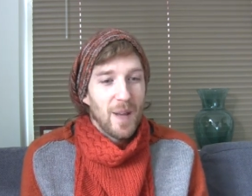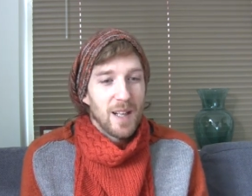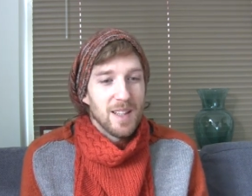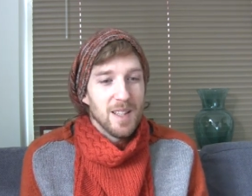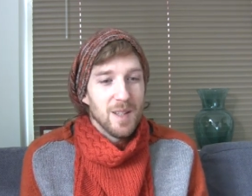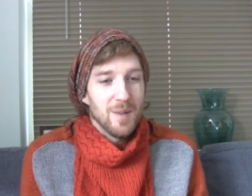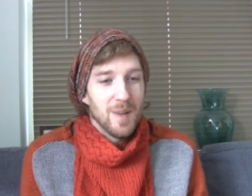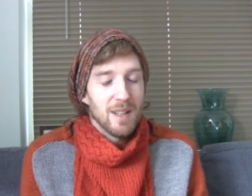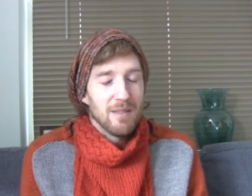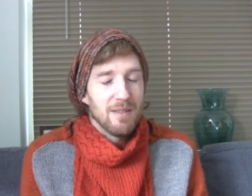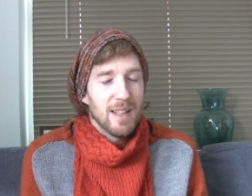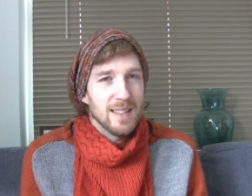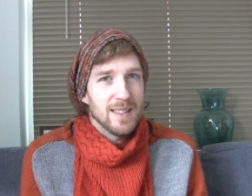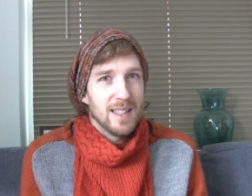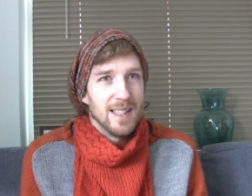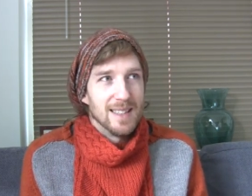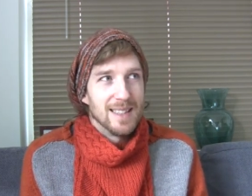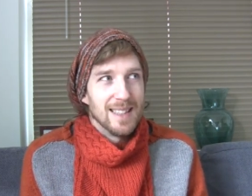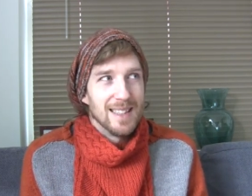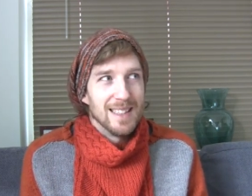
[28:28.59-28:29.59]
don't know why the rest
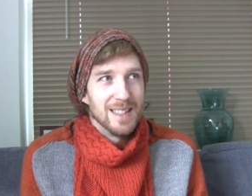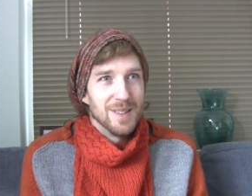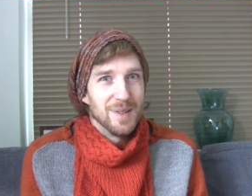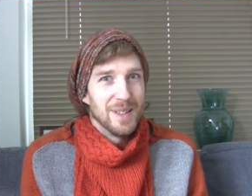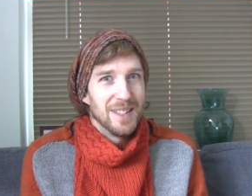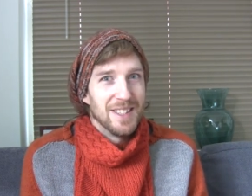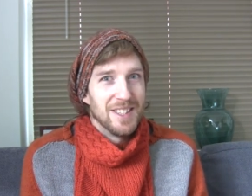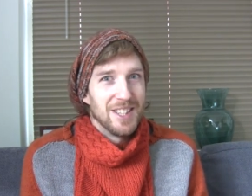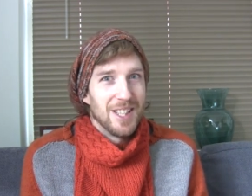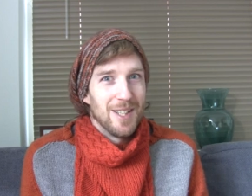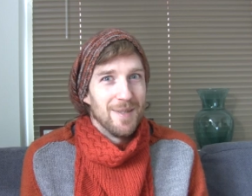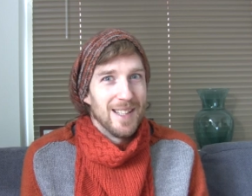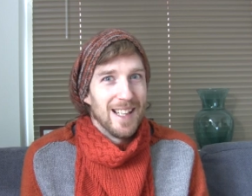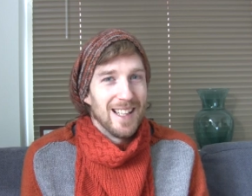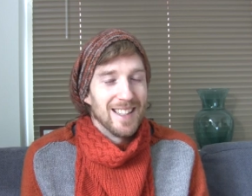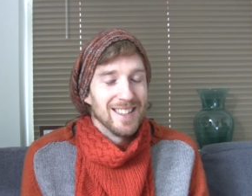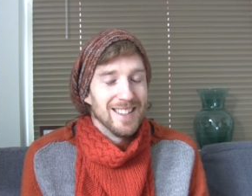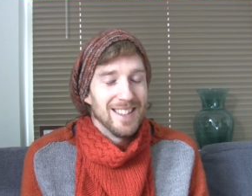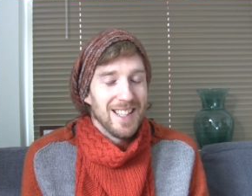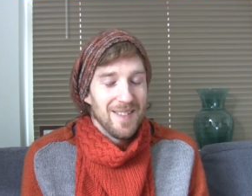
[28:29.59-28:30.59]
of that sentence was a German
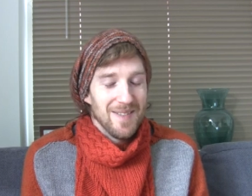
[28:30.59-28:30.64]
accent,